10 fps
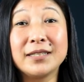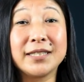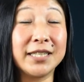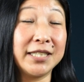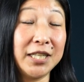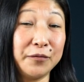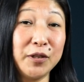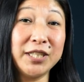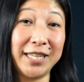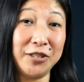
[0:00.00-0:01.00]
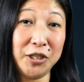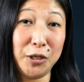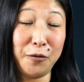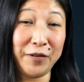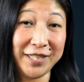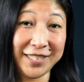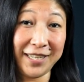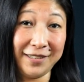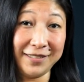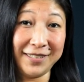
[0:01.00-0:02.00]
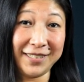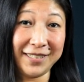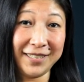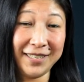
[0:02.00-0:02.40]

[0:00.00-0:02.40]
successful session of InSkills.